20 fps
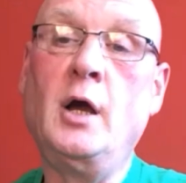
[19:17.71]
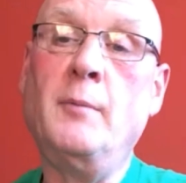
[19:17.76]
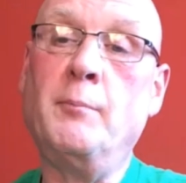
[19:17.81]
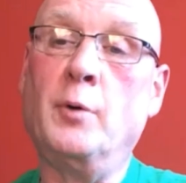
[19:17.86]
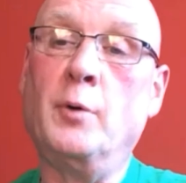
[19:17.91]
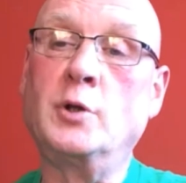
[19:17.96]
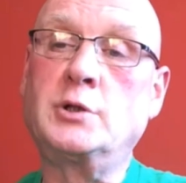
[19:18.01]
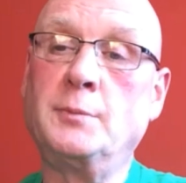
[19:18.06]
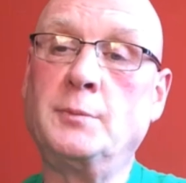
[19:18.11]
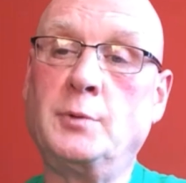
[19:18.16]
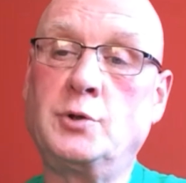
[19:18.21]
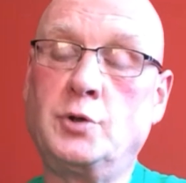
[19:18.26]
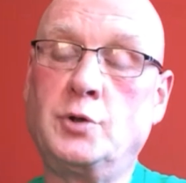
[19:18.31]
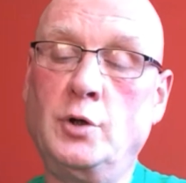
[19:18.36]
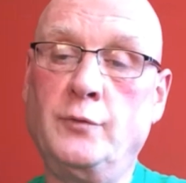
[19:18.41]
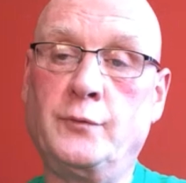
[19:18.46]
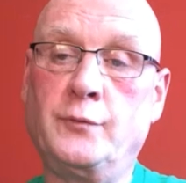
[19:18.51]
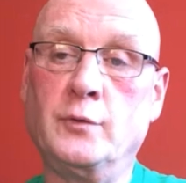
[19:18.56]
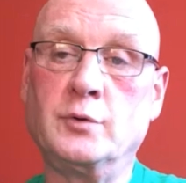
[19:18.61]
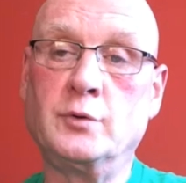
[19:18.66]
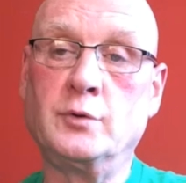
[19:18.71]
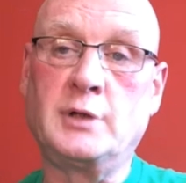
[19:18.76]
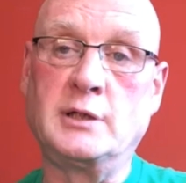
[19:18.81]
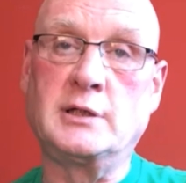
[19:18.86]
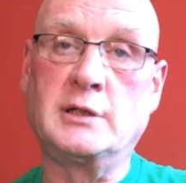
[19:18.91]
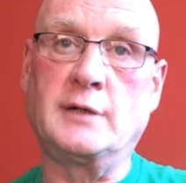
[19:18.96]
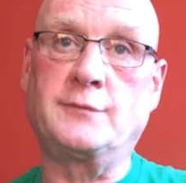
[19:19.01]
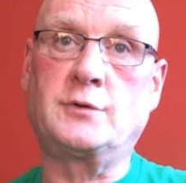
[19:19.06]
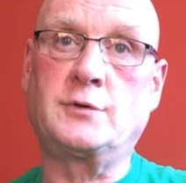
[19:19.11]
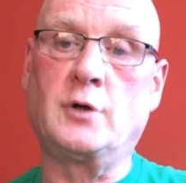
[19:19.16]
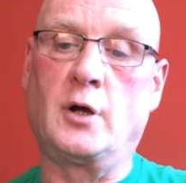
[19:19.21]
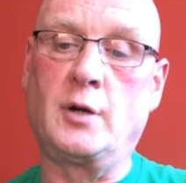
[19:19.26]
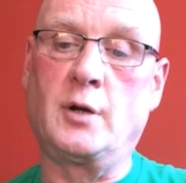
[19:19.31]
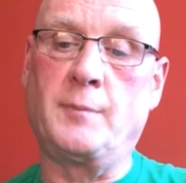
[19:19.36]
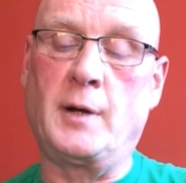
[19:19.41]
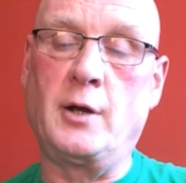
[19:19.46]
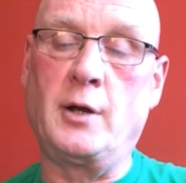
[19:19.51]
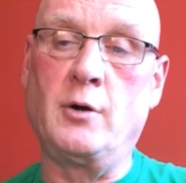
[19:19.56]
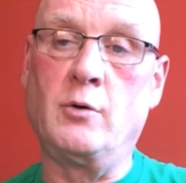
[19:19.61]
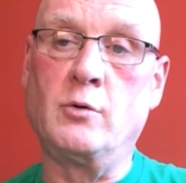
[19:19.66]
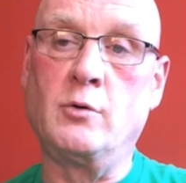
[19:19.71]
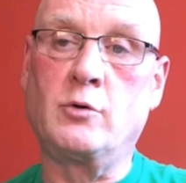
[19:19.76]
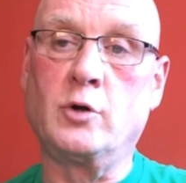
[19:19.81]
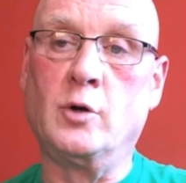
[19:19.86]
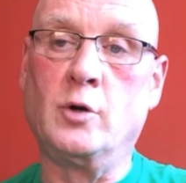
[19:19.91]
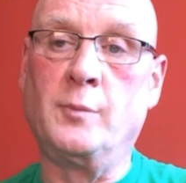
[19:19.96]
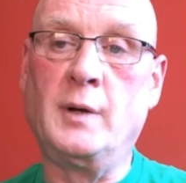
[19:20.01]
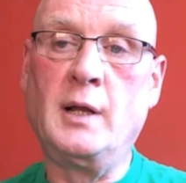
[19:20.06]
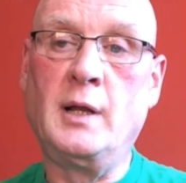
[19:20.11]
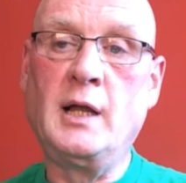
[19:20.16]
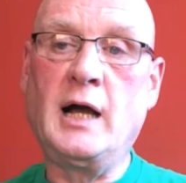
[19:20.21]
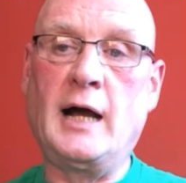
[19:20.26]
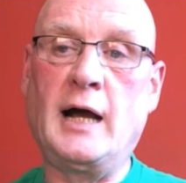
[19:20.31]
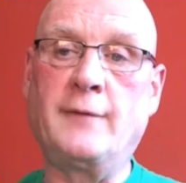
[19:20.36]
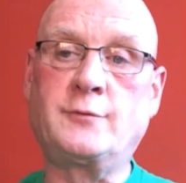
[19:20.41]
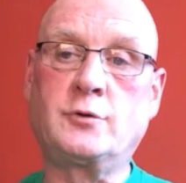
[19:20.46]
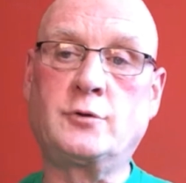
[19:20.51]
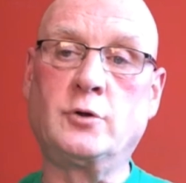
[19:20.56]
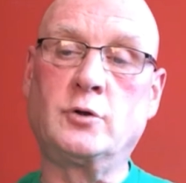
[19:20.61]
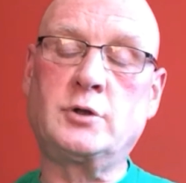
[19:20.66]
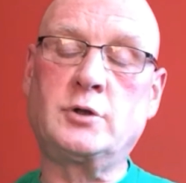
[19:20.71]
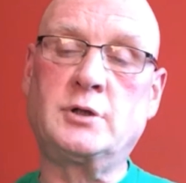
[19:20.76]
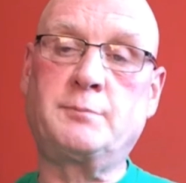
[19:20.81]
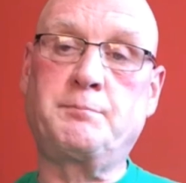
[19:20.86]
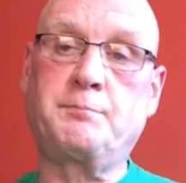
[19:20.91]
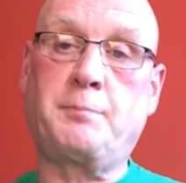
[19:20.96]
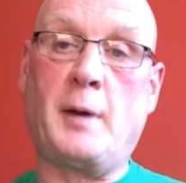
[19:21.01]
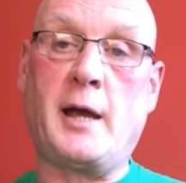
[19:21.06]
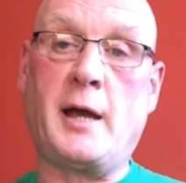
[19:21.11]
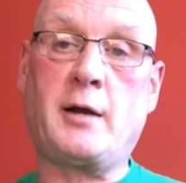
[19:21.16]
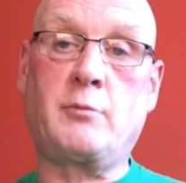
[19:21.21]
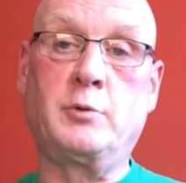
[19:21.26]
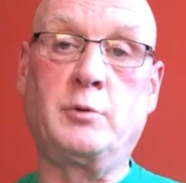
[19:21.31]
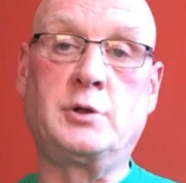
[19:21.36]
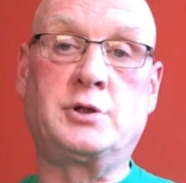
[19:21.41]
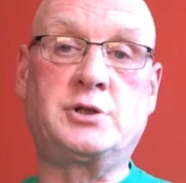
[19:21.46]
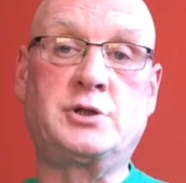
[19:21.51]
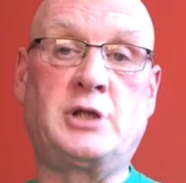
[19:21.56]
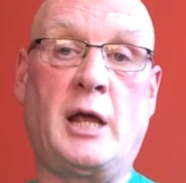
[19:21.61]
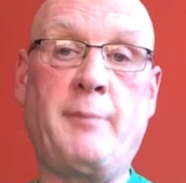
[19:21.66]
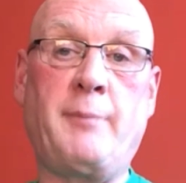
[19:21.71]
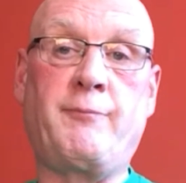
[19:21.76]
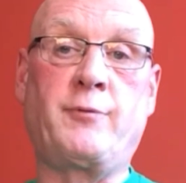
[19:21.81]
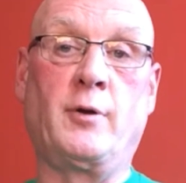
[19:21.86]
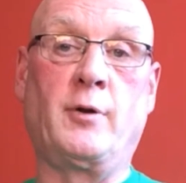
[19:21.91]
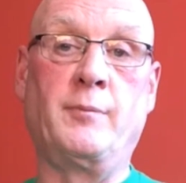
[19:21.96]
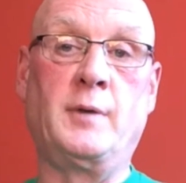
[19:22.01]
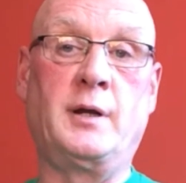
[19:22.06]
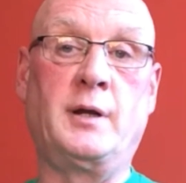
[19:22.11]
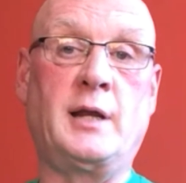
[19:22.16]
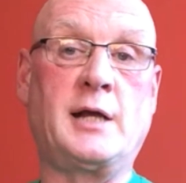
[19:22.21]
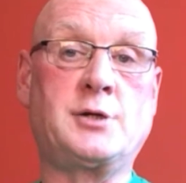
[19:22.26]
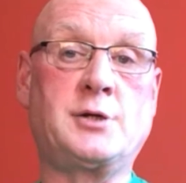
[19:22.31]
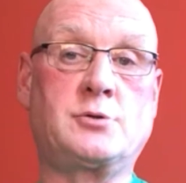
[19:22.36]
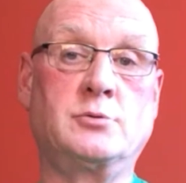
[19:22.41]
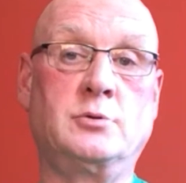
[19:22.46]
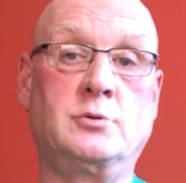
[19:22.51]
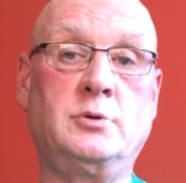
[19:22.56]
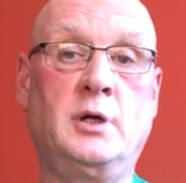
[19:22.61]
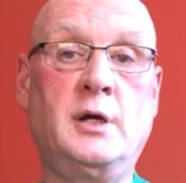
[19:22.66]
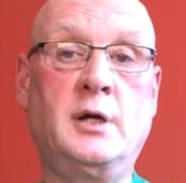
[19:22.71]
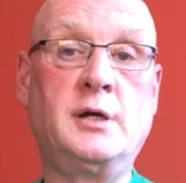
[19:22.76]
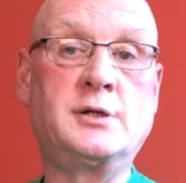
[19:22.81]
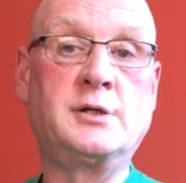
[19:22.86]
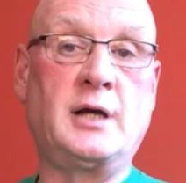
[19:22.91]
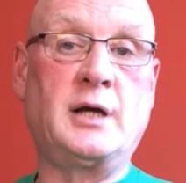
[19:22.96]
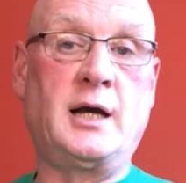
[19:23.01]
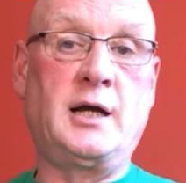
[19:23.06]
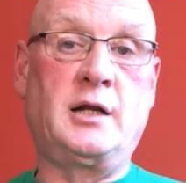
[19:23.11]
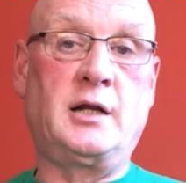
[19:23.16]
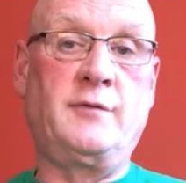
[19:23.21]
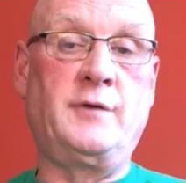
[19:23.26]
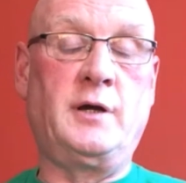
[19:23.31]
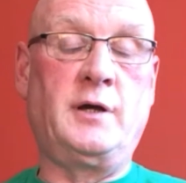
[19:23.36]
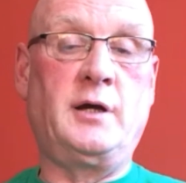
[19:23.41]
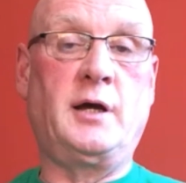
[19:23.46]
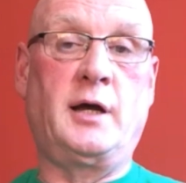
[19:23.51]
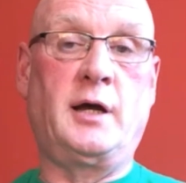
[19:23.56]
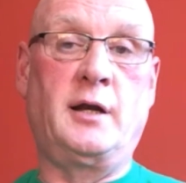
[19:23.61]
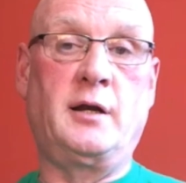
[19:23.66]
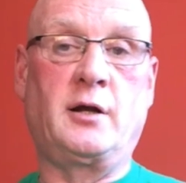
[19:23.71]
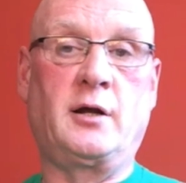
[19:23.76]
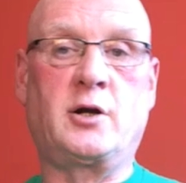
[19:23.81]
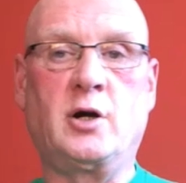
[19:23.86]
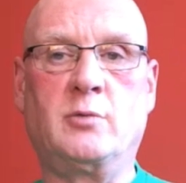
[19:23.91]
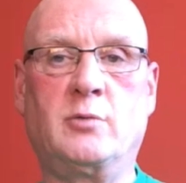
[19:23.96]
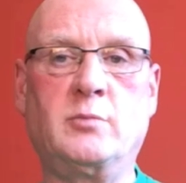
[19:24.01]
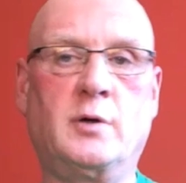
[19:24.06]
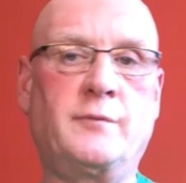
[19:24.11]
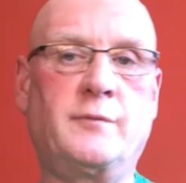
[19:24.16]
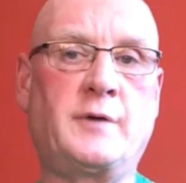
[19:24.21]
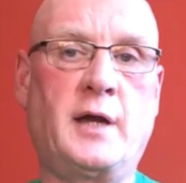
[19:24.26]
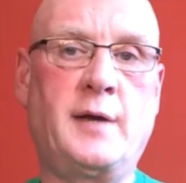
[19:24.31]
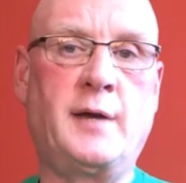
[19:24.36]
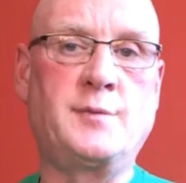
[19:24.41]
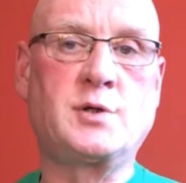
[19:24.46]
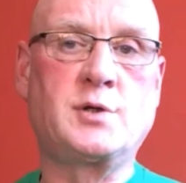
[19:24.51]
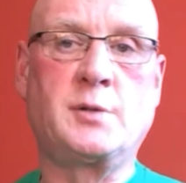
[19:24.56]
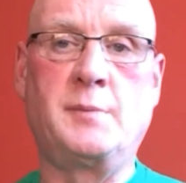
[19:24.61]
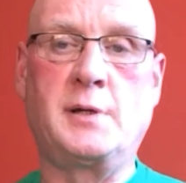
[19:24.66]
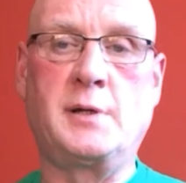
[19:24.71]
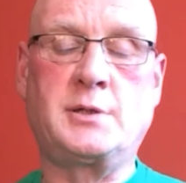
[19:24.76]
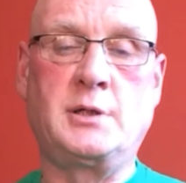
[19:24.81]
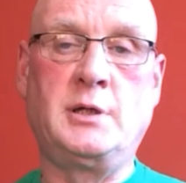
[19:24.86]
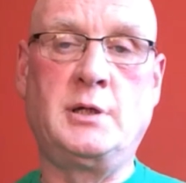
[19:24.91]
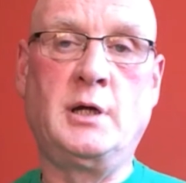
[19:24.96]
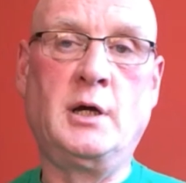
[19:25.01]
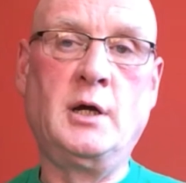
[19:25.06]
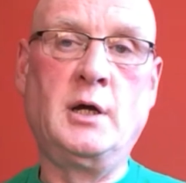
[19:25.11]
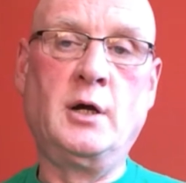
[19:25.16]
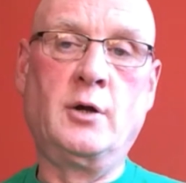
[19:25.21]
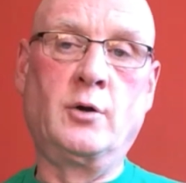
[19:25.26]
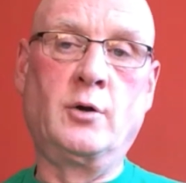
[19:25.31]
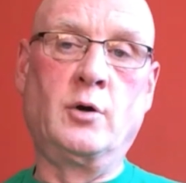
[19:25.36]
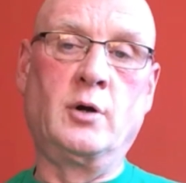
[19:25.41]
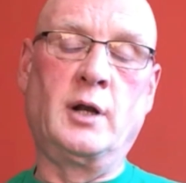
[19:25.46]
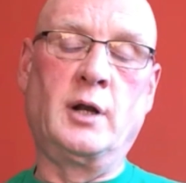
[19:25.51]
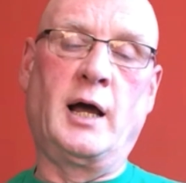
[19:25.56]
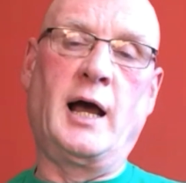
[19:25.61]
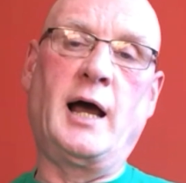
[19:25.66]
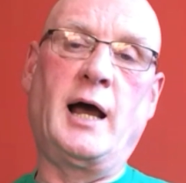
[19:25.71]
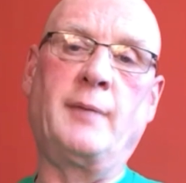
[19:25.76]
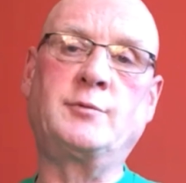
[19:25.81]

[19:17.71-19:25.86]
But to be truthful, since I've started my own club, I've took a backward step from the national side of it and the Commonwealth Games Committee and all that.